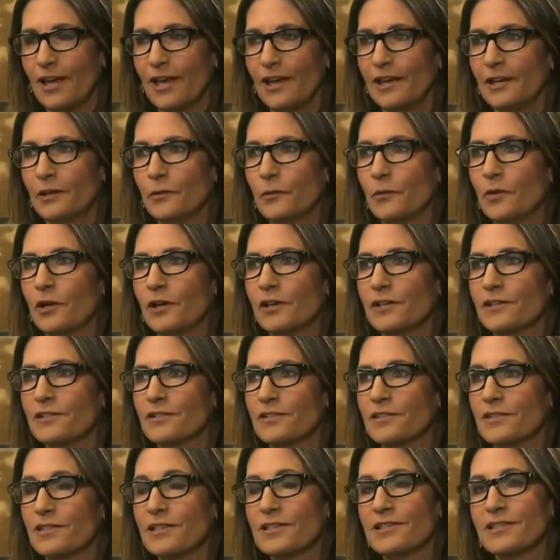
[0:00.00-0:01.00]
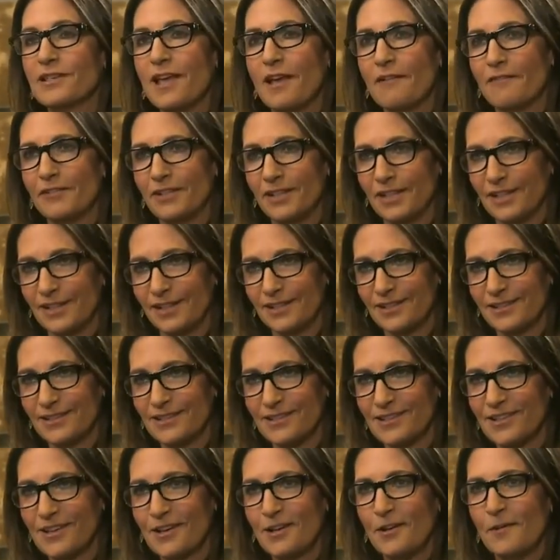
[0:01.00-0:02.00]
And it was the
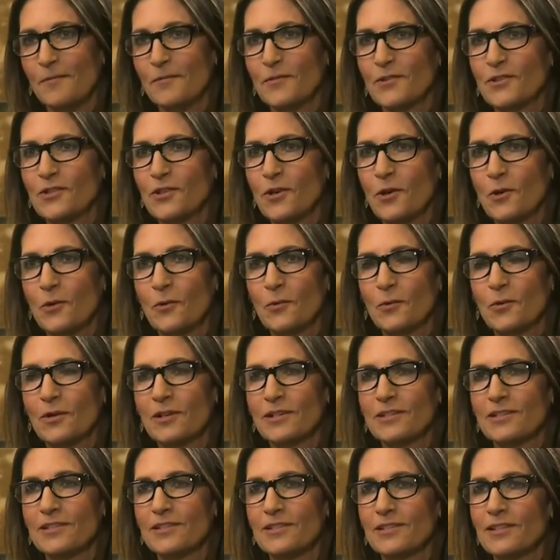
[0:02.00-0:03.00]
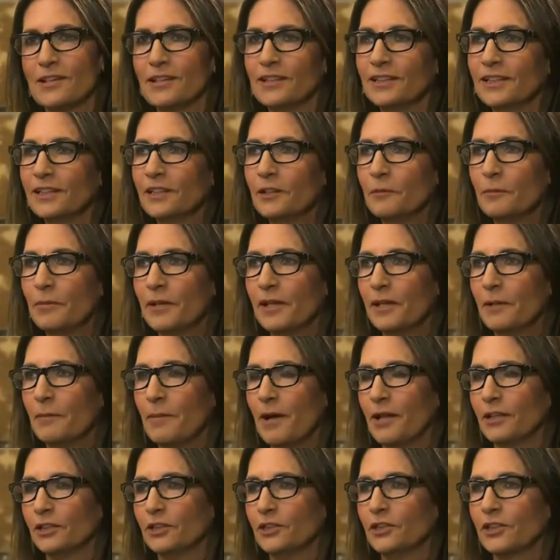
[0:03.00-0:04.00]
70s, so it was a little bit
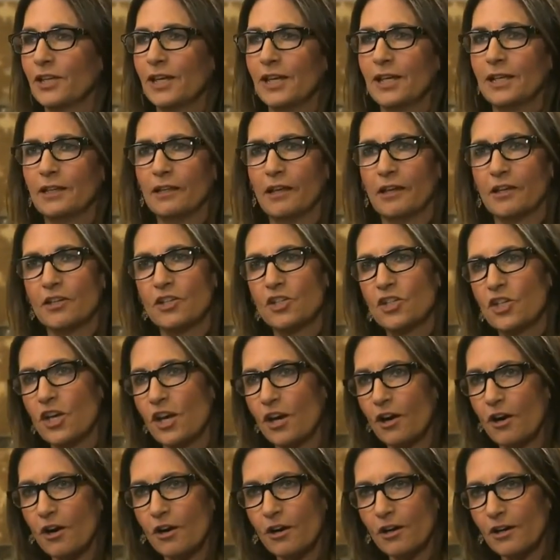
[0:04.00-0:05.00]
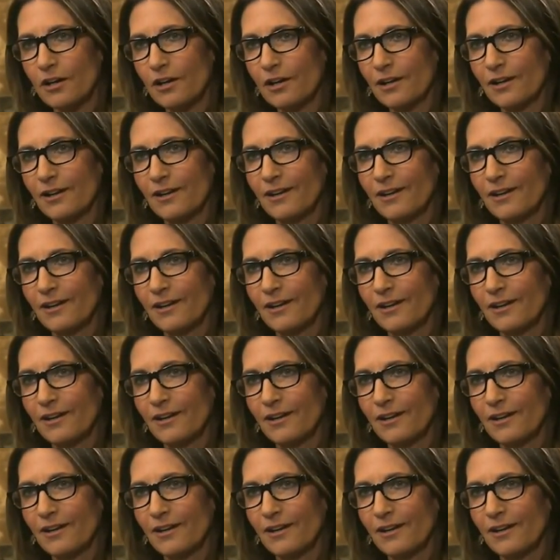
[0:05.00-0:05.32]
about looking like Cher.